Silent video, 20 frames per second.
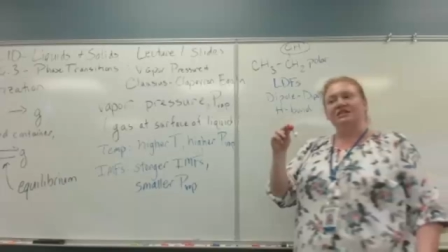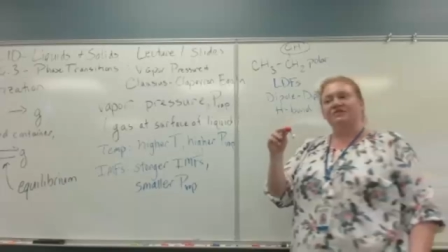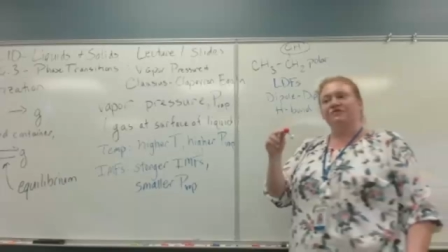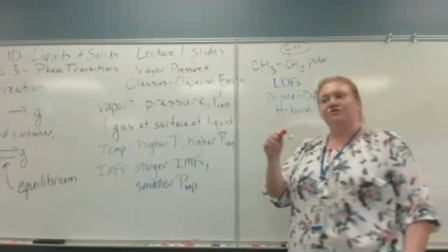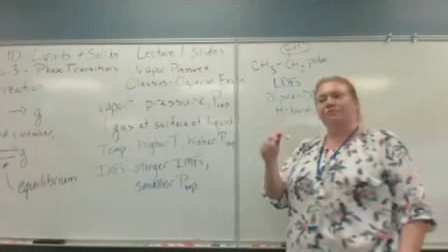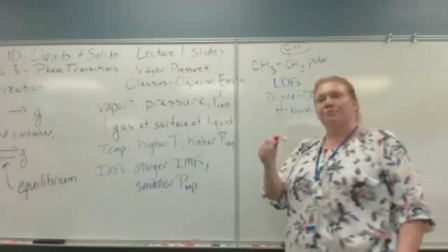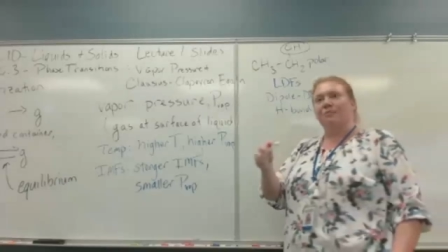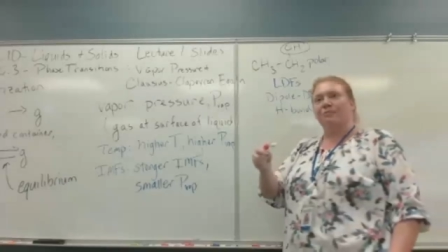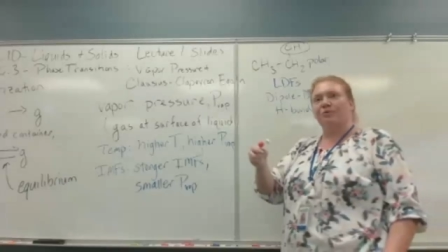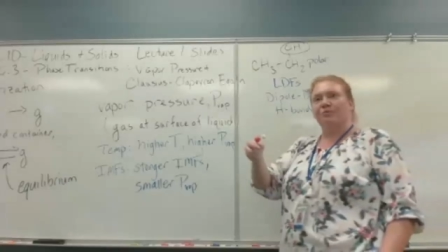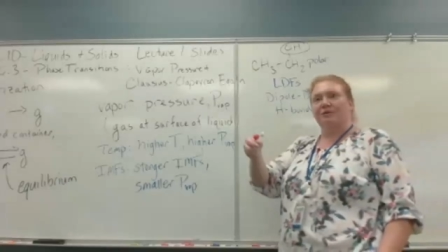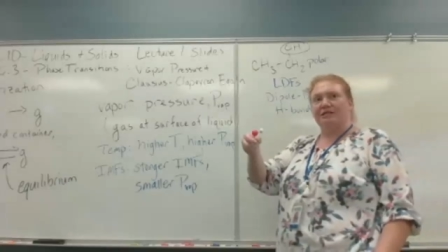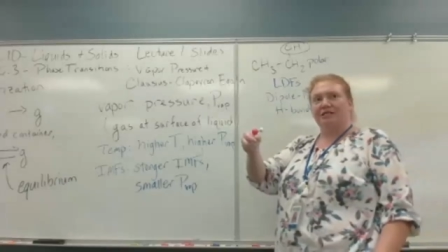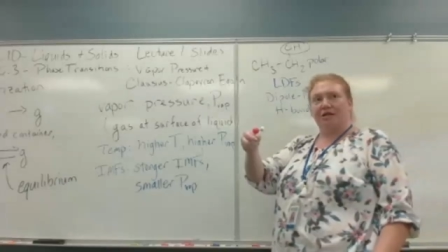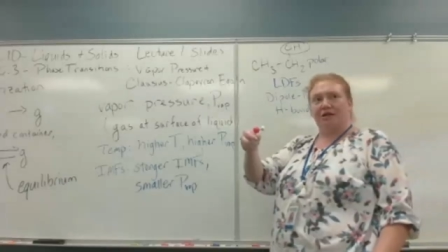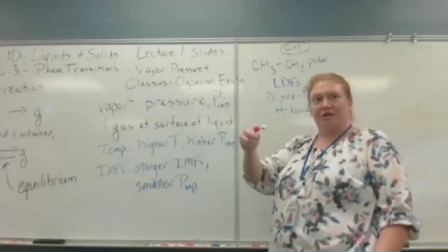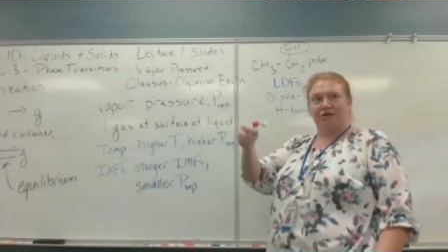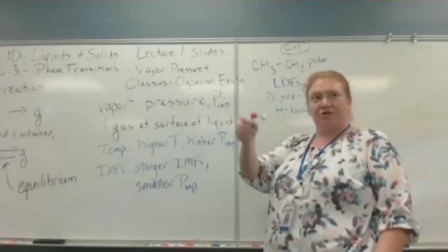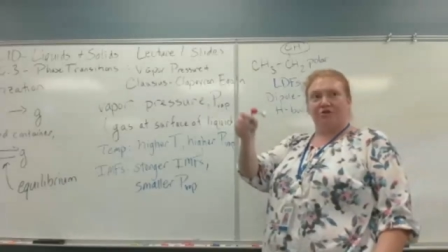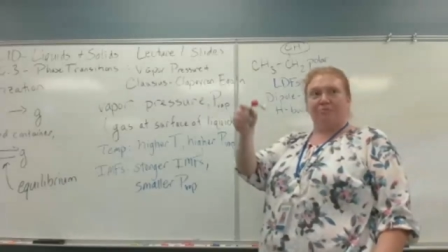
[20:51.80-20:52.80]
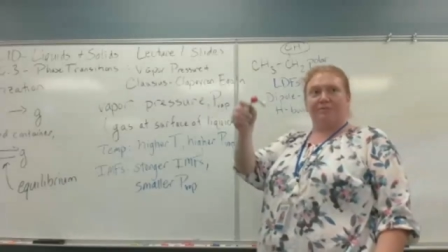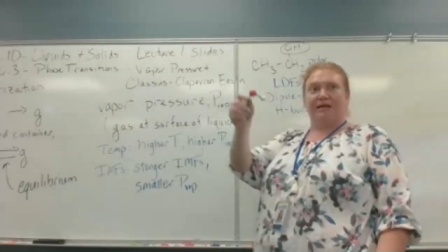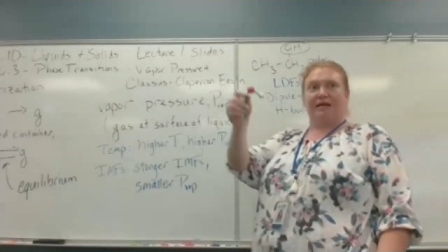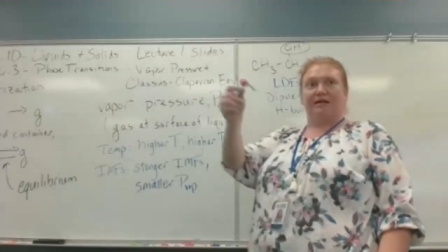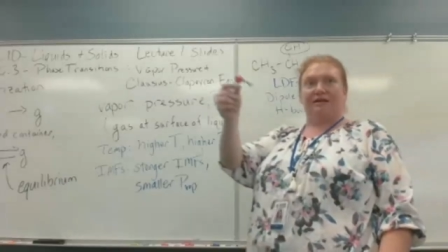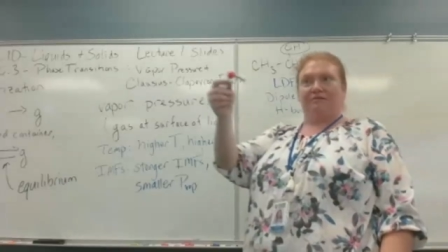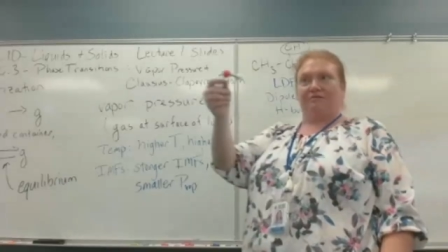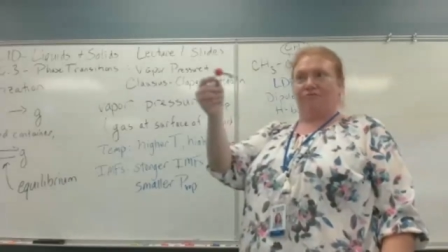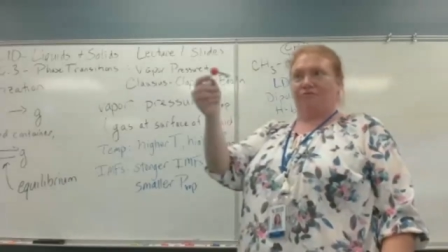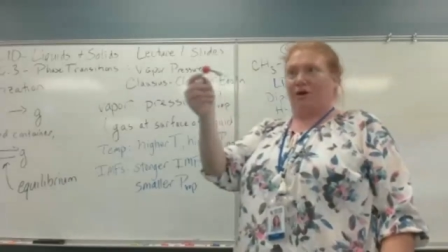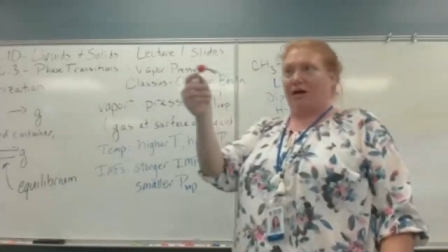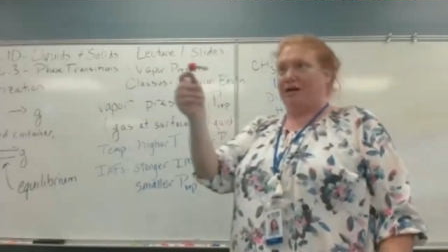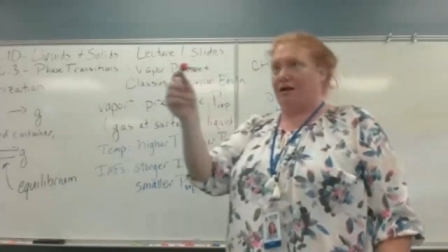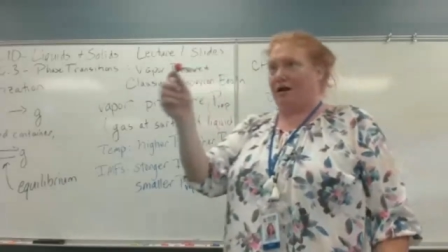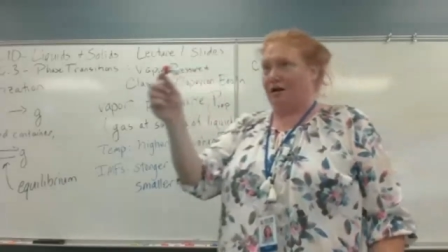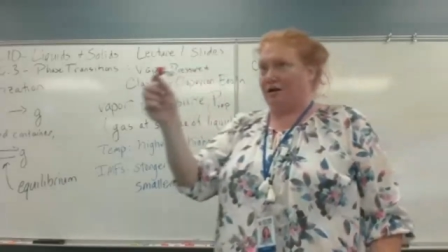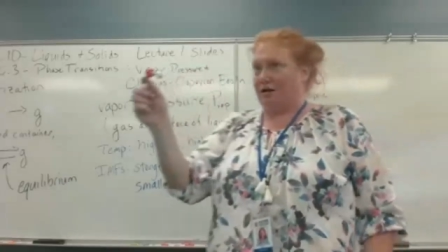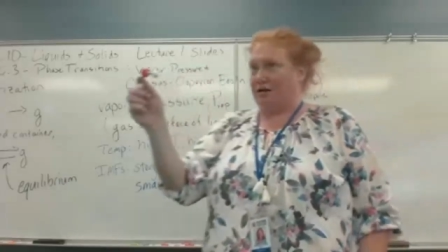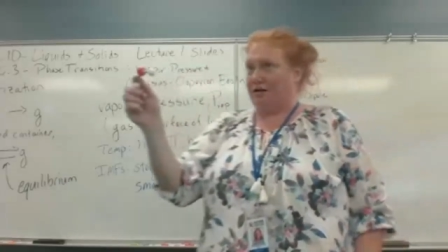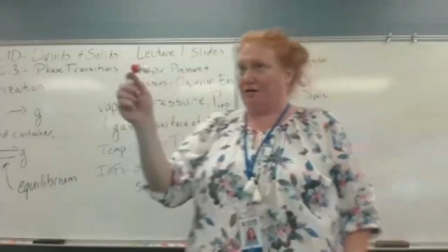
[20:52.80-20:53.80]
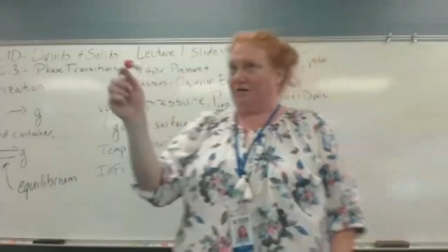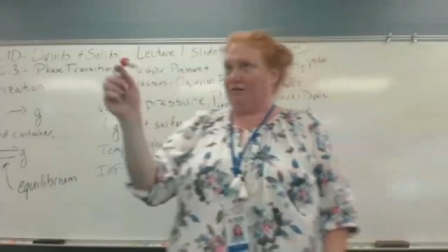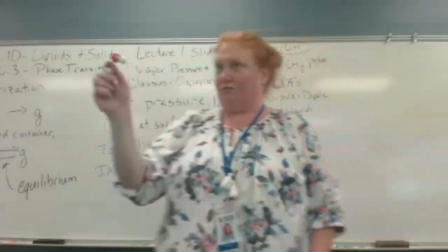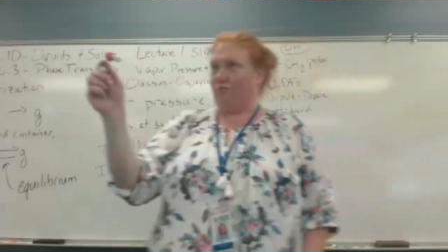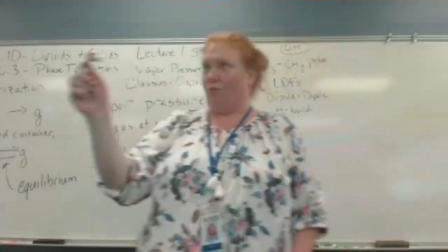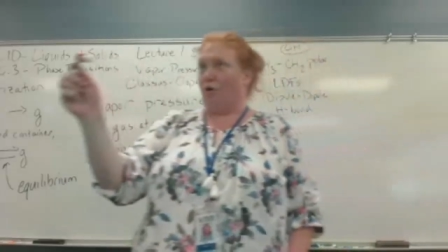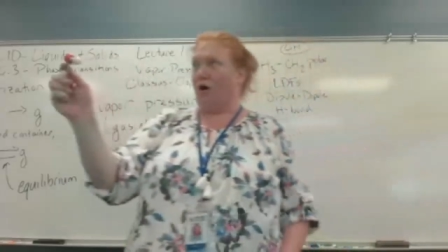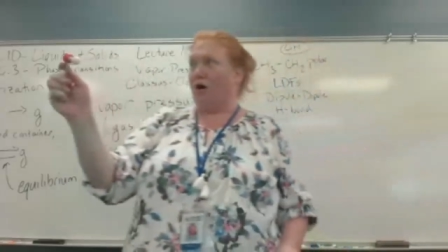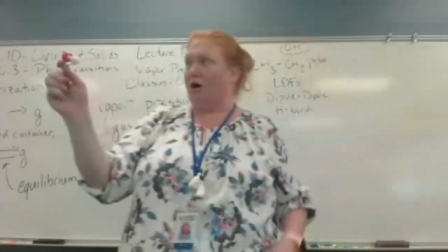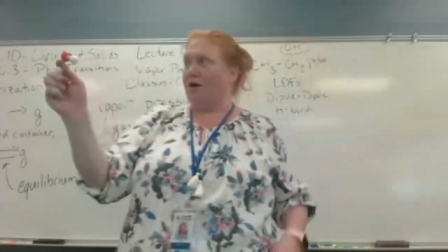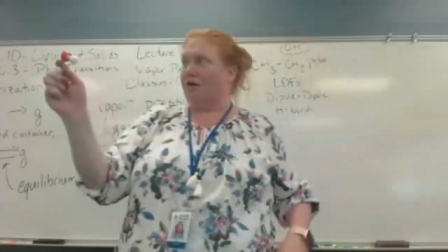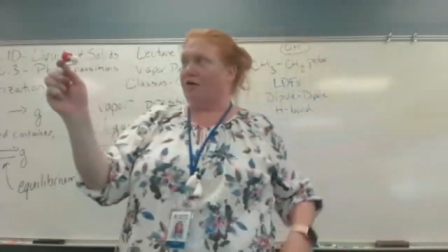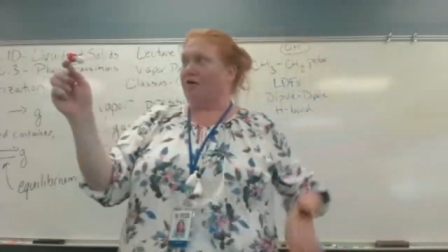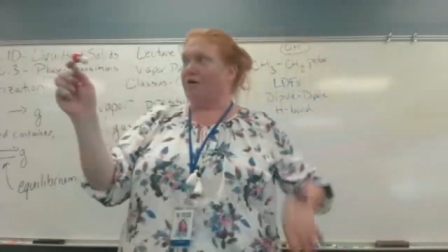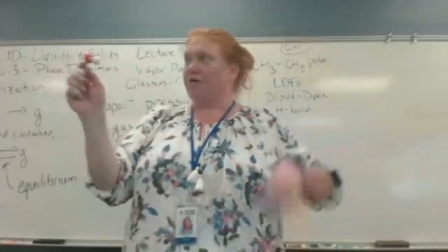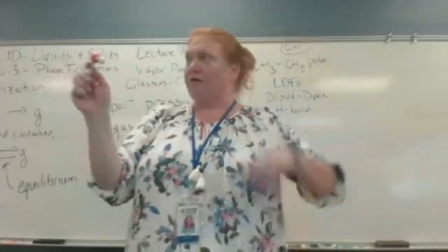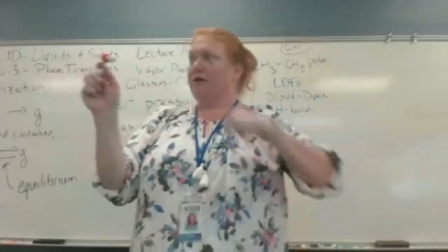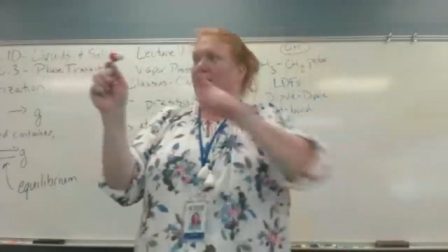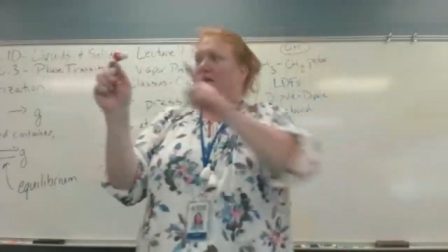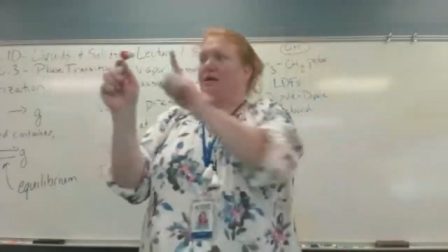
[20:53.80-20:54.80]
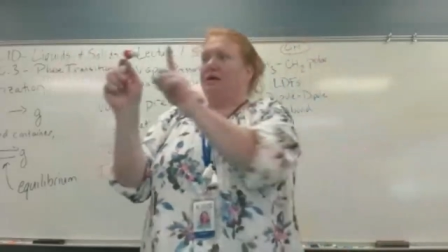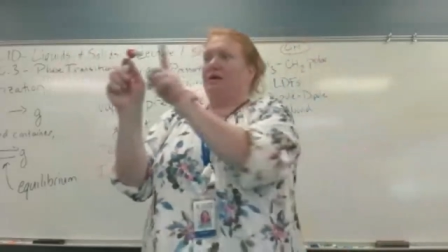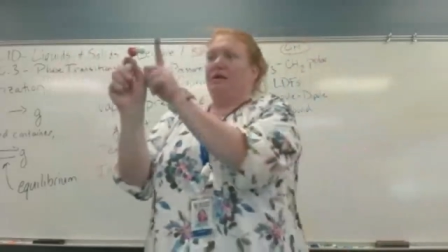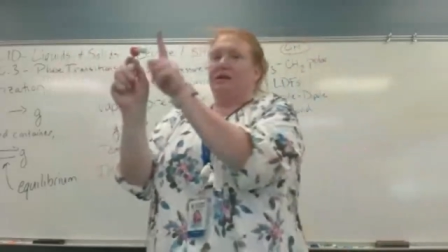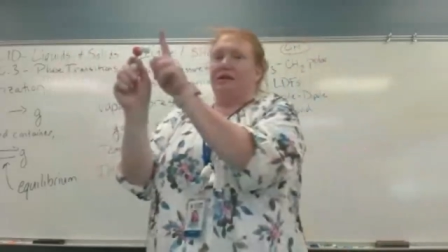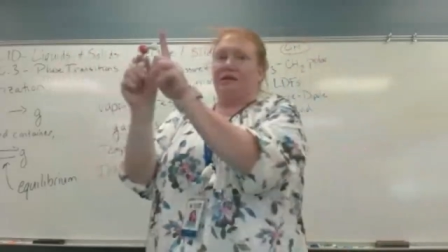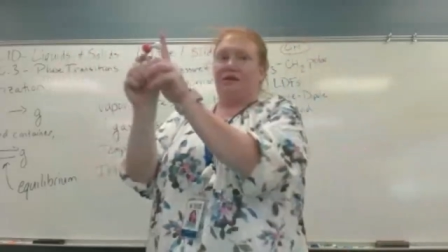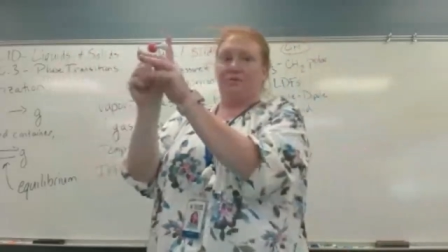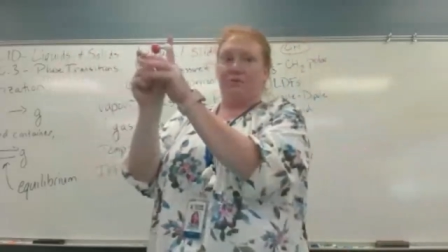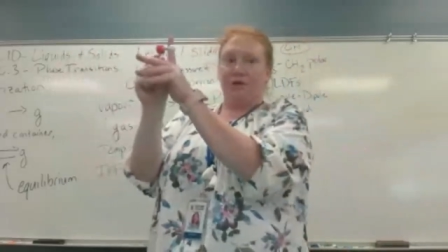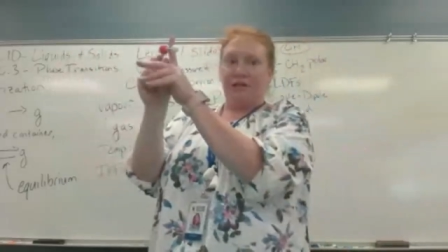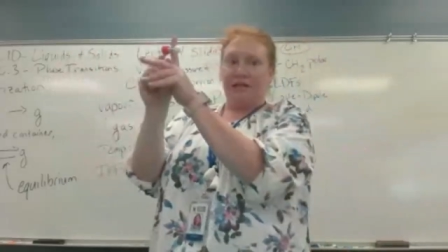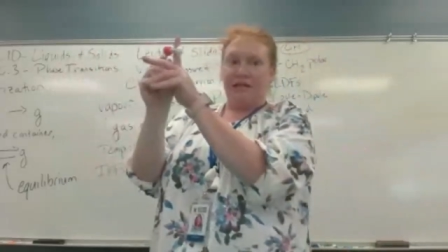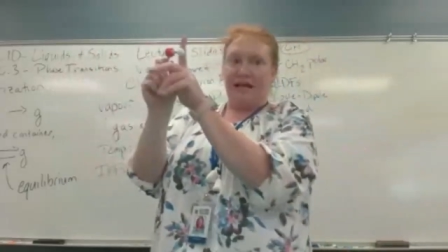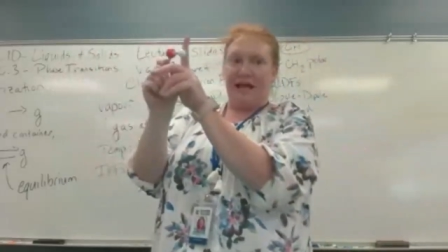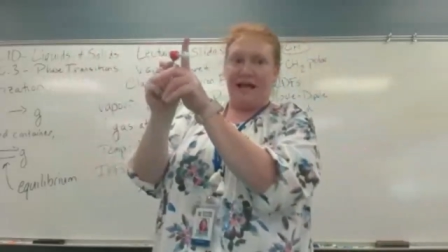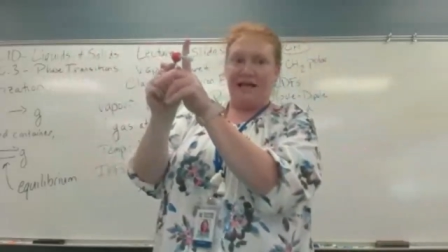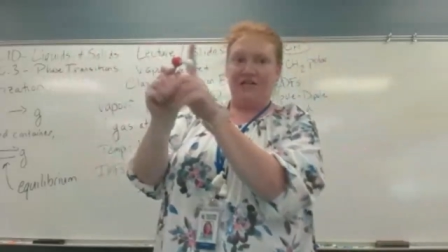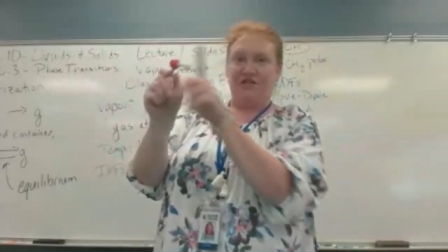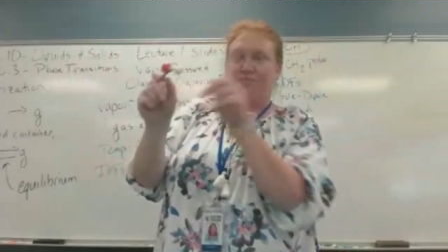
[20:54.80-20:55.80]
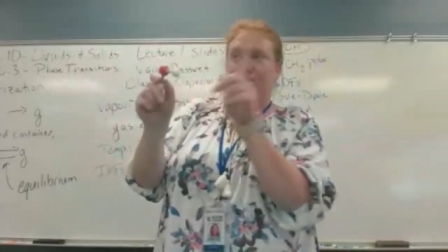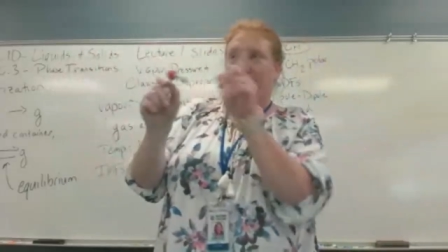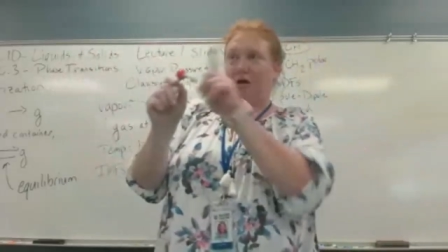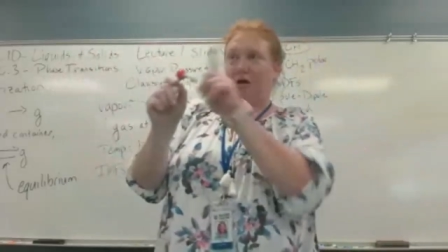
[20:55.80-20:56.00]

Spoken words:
And in fact, do you guys even remember me telling you about, right, water can